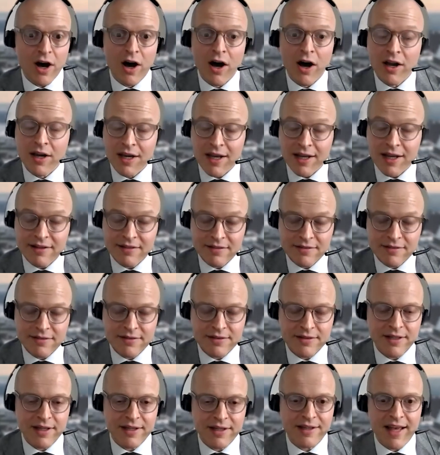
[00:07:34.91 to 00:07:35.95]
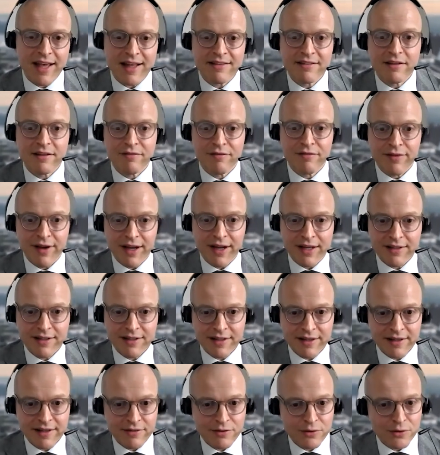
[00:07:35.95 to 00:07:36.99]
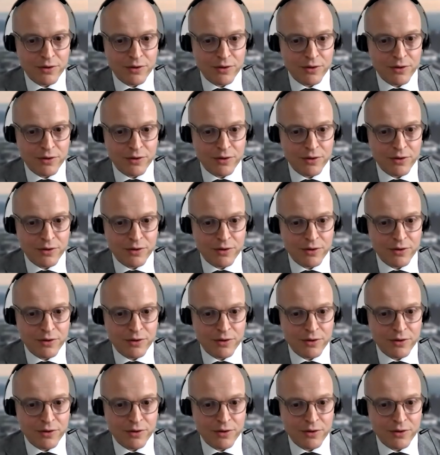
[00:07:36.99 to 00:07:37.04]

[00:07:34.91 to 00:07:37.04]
unless it gets infected there is